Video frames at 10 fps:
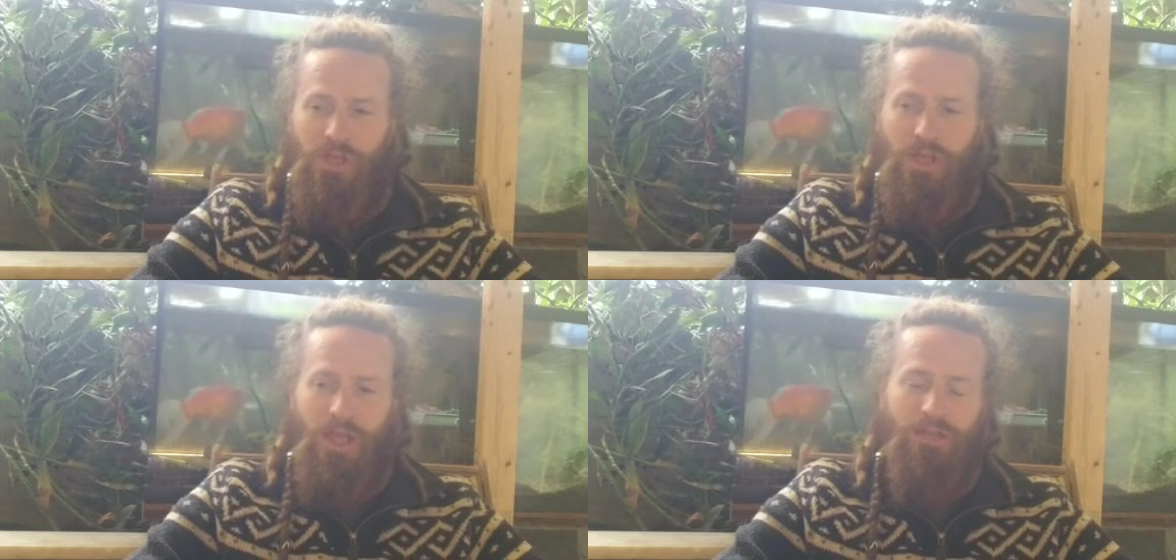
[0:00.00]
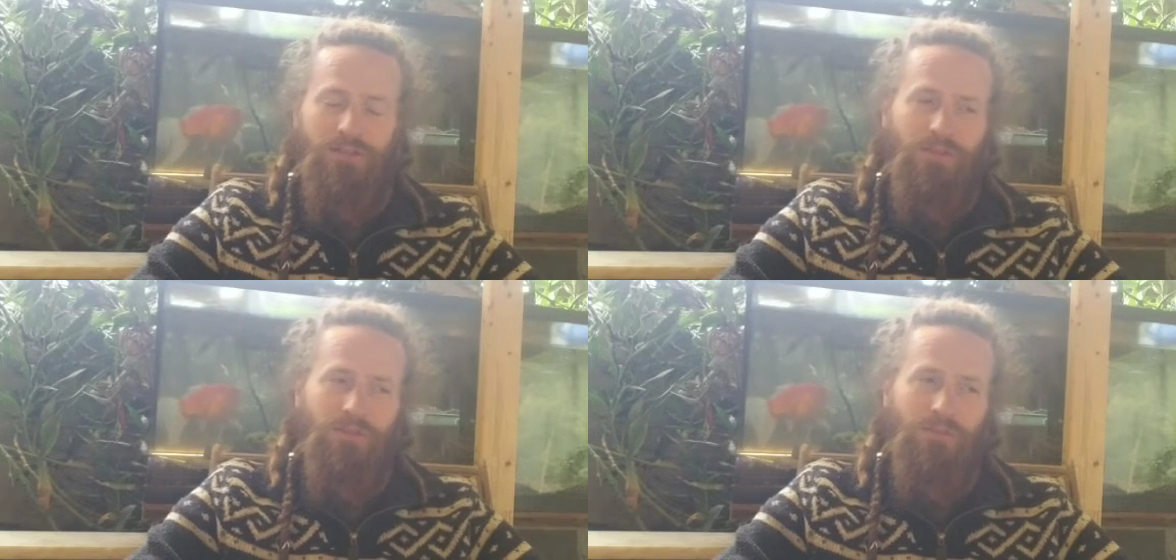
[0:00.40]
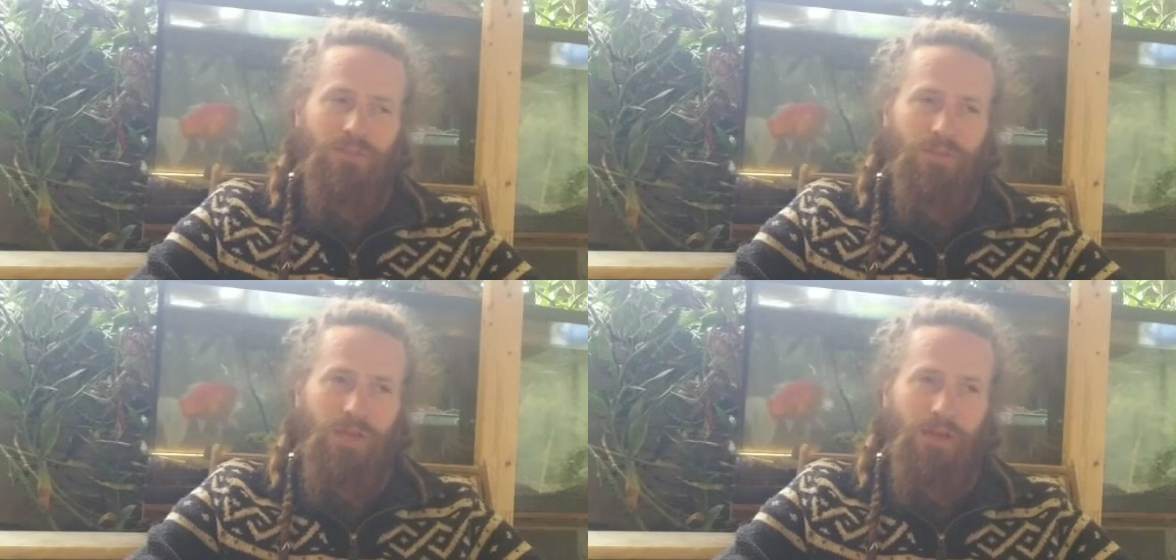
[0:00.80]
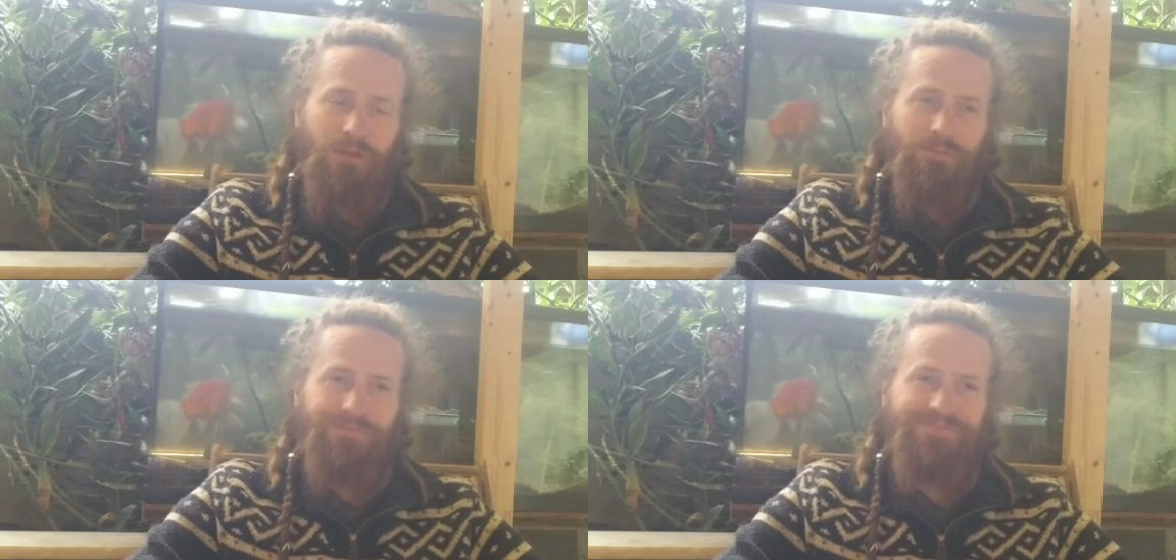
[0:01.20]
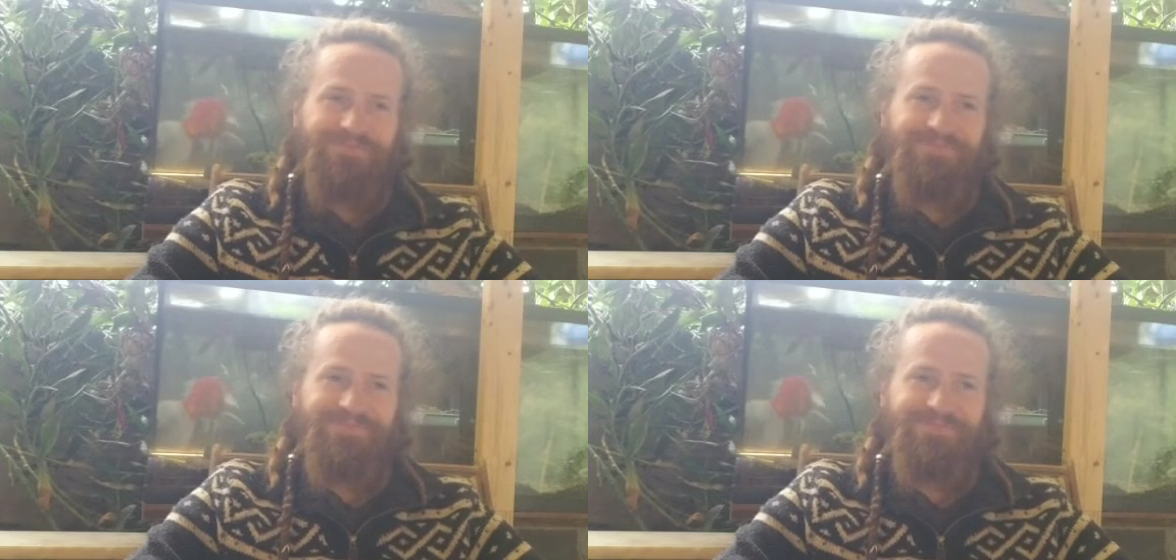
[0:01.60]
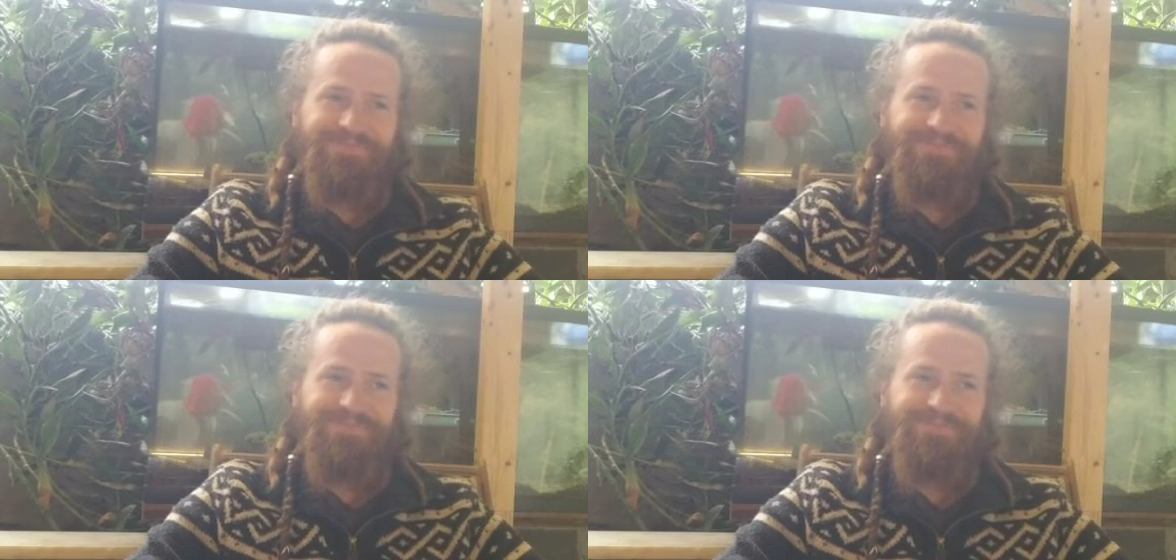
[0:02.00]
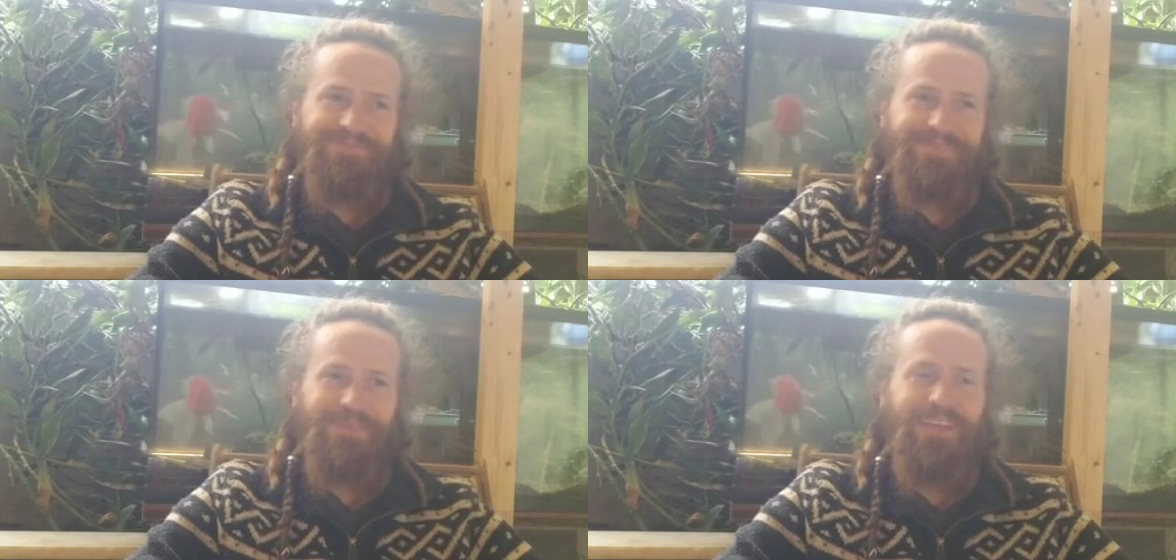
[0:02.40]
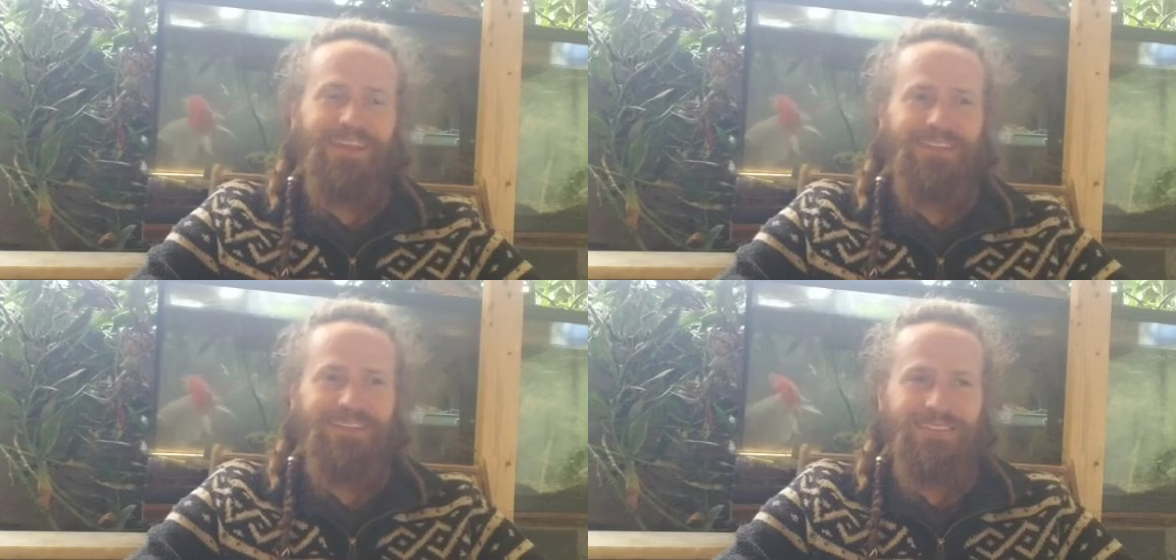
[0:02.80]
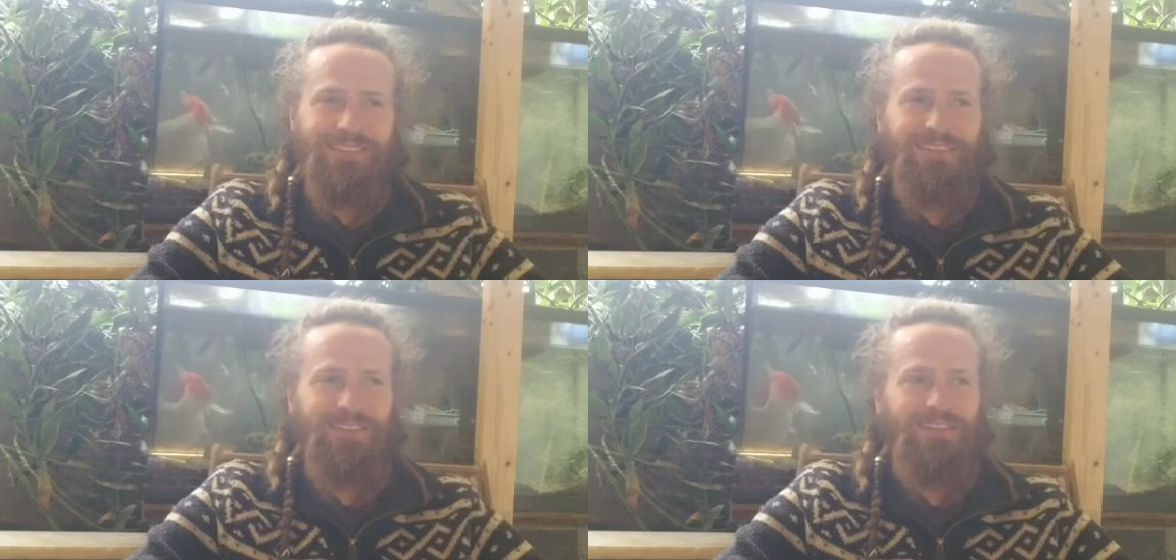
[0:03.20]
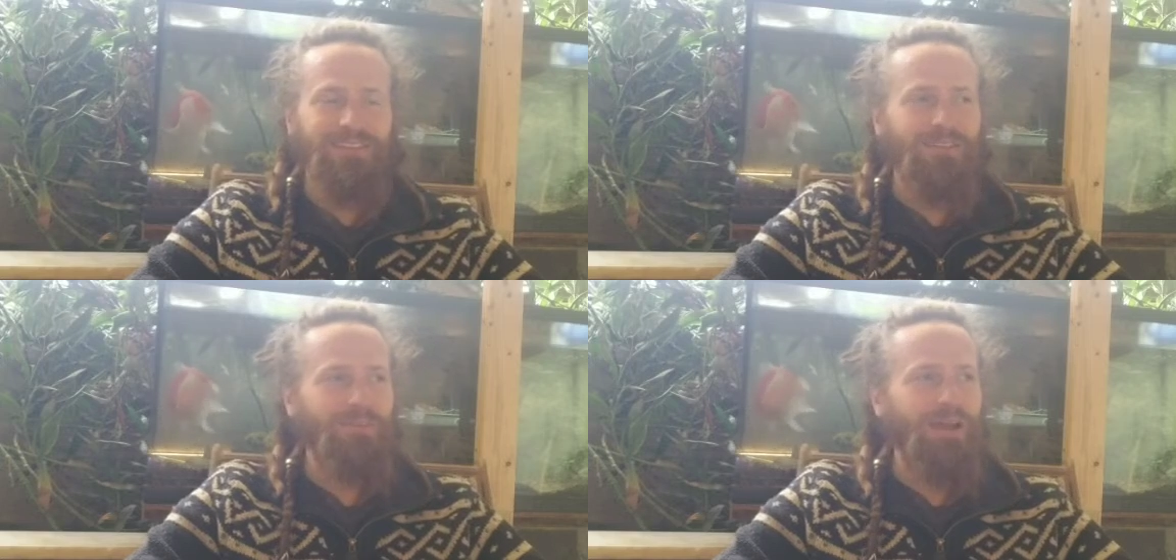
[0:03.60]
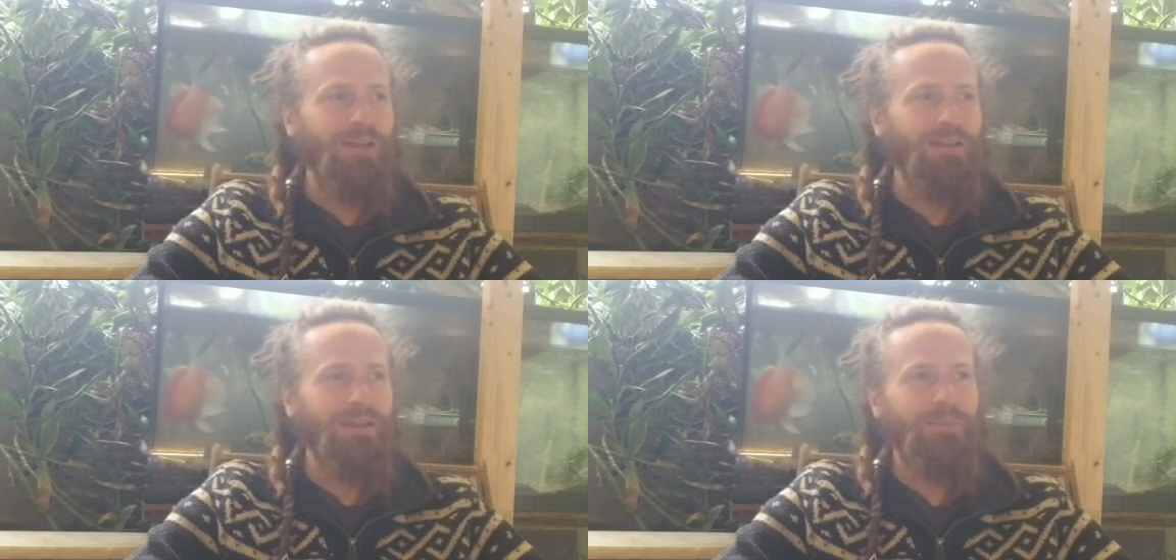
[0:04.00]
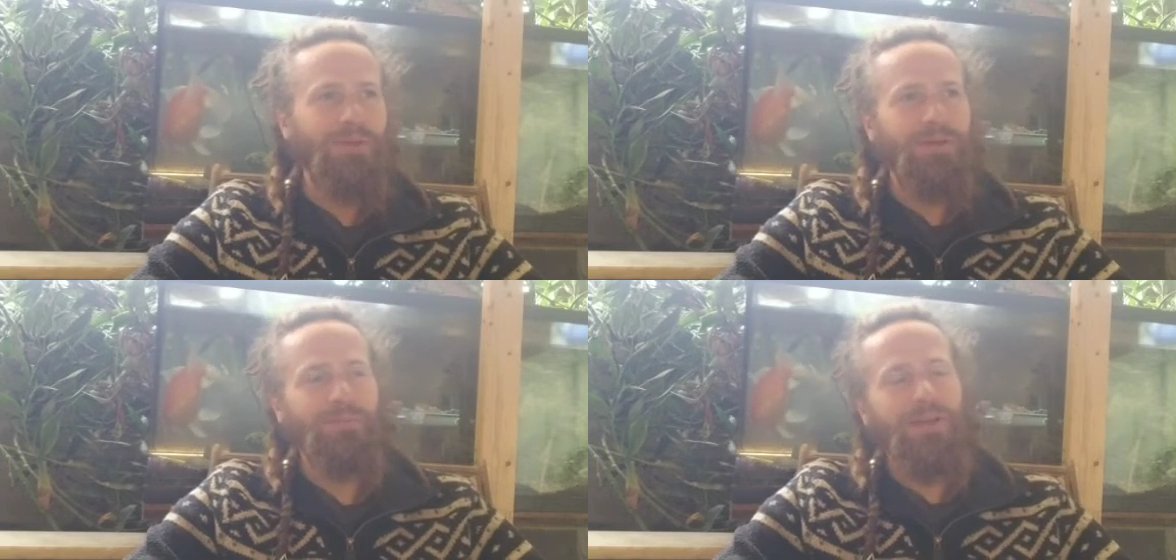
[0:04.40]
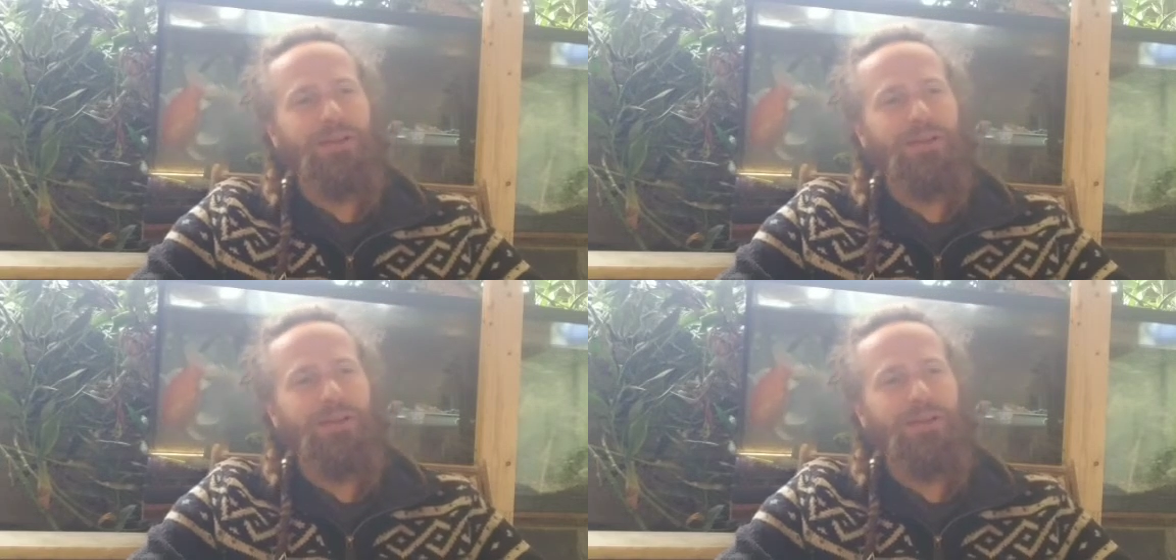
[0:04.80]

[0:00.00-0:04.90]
And so somehow, because this is all symbolic, I mean, I'm not